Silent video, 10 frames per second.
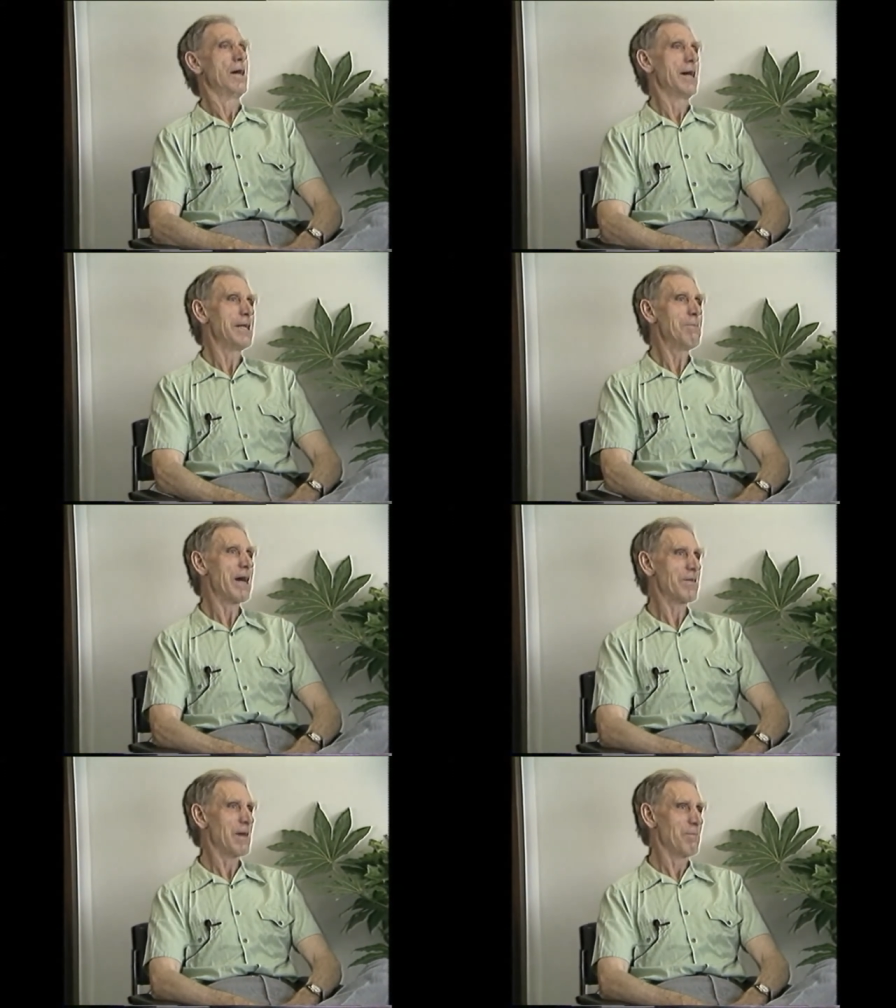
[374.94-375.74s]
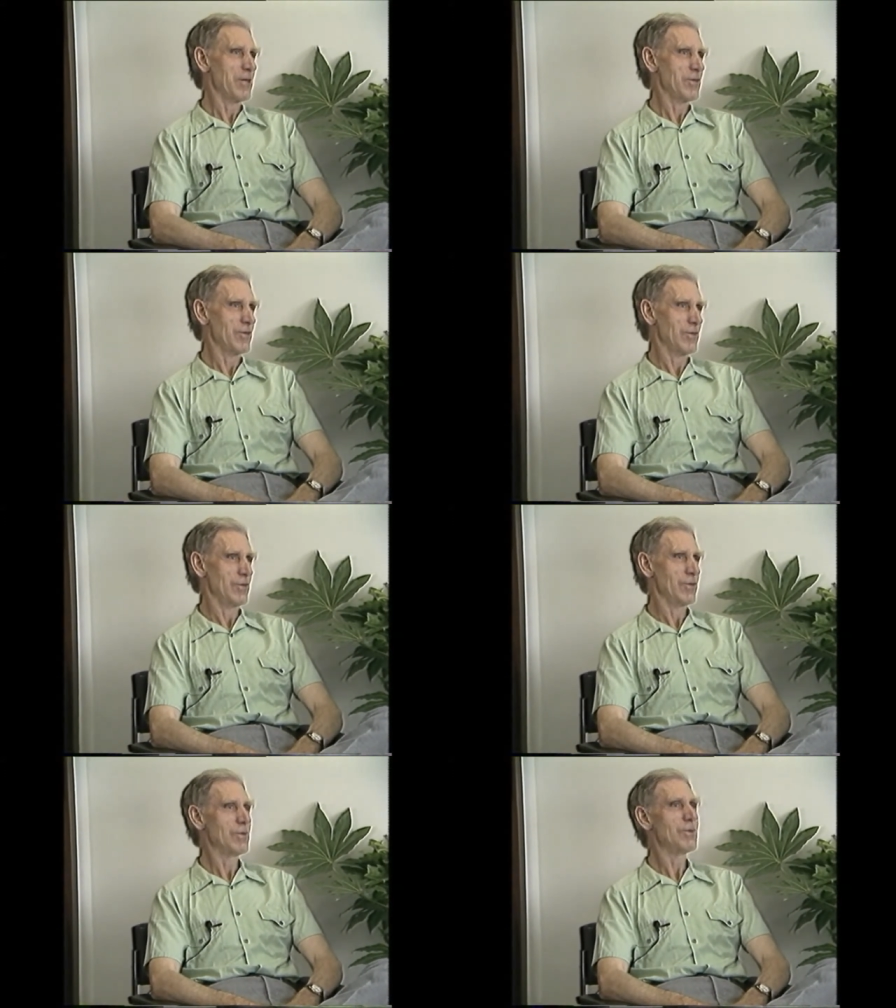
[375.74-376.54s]
I did my examinations in
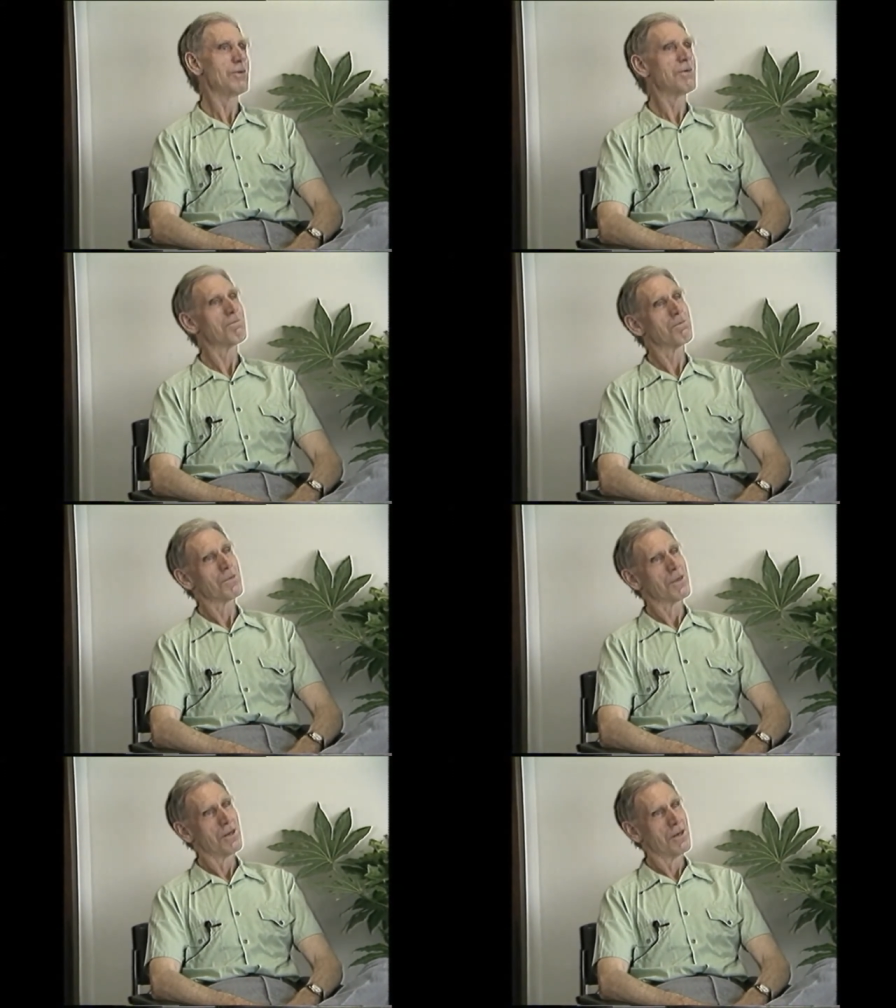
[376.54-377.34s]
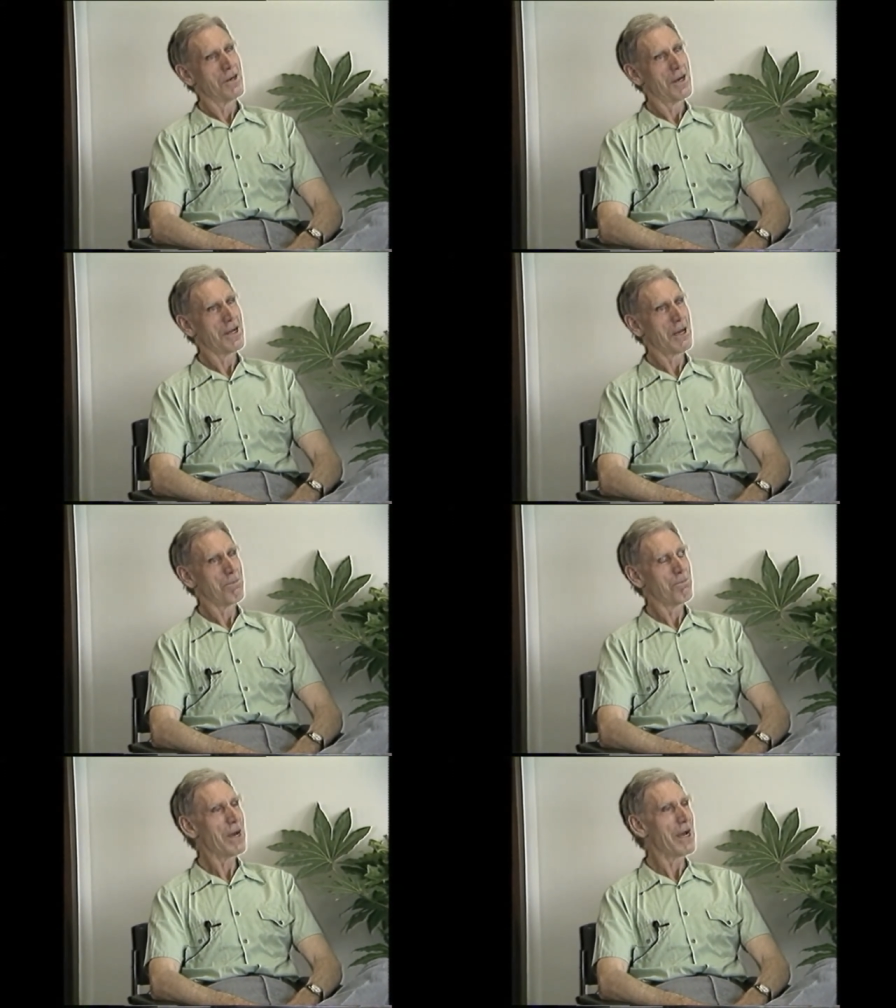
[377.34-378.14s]
June and I
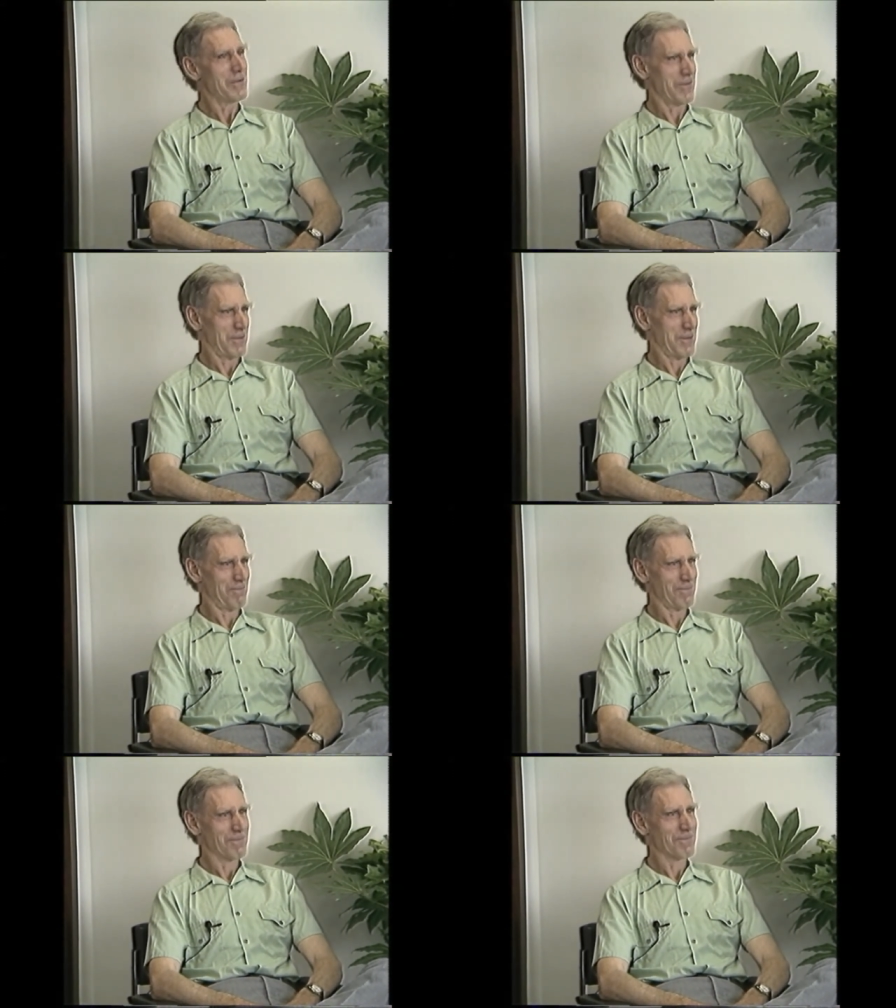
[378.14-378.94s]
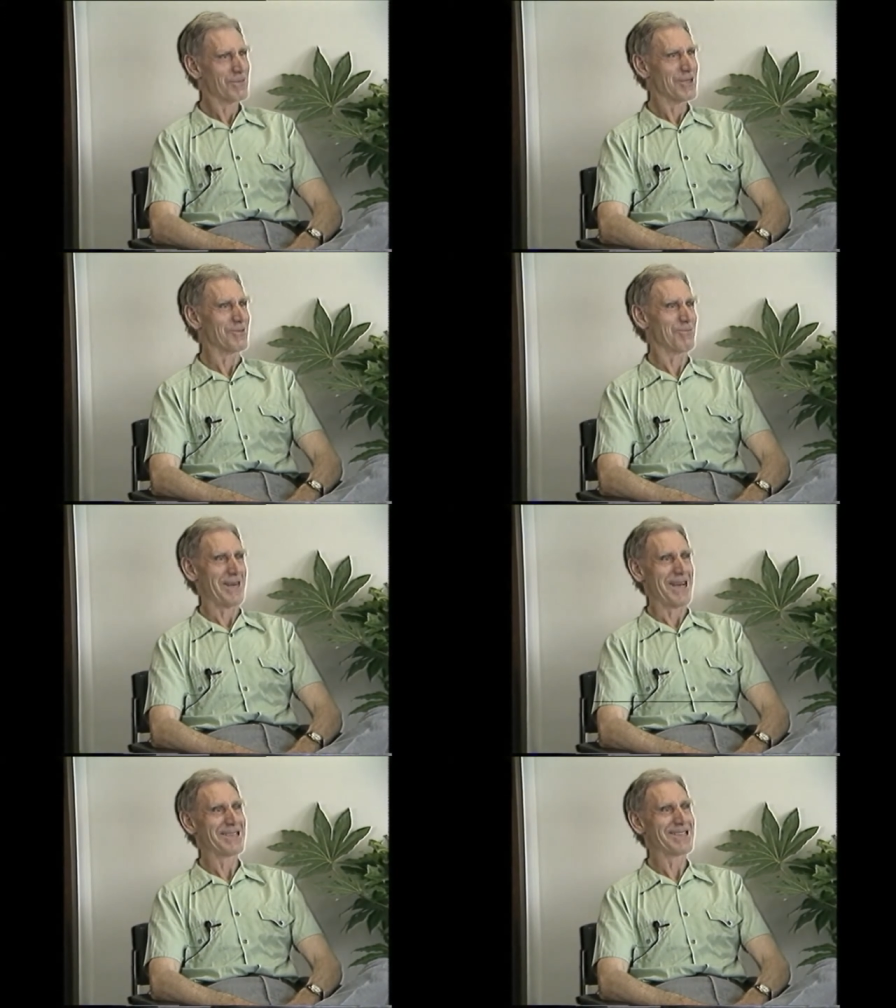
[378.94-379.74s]
passed, just
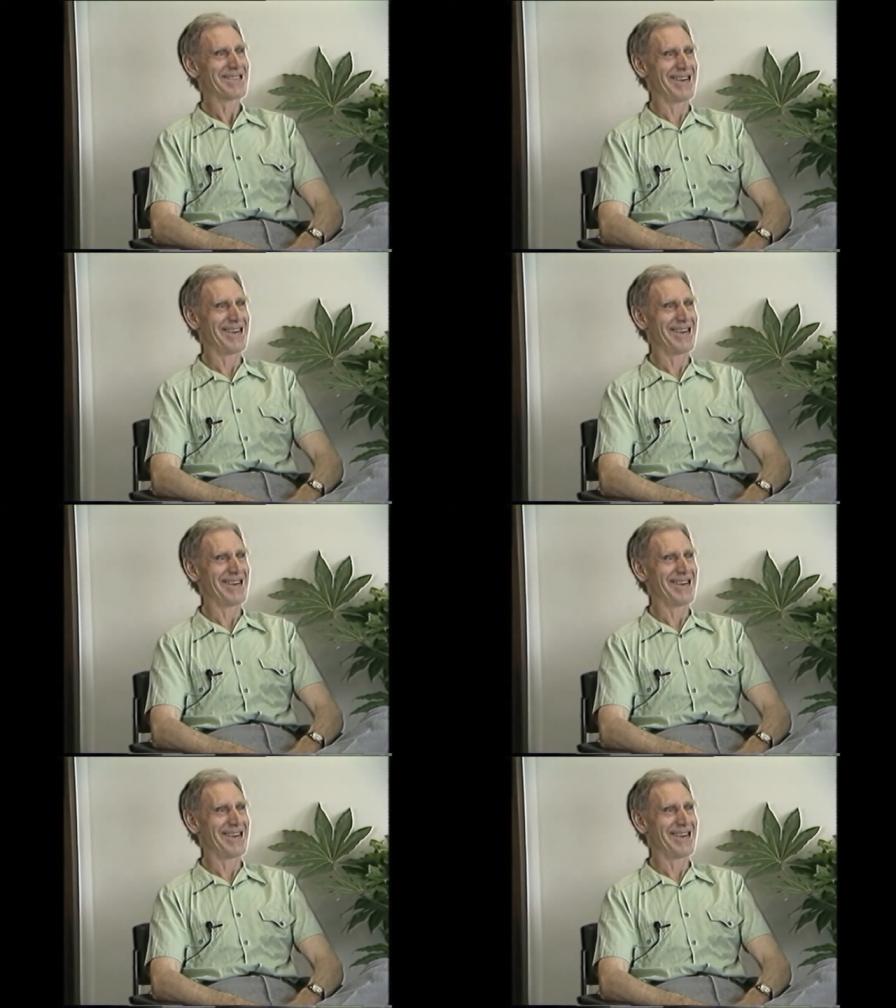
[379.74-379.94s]
passed.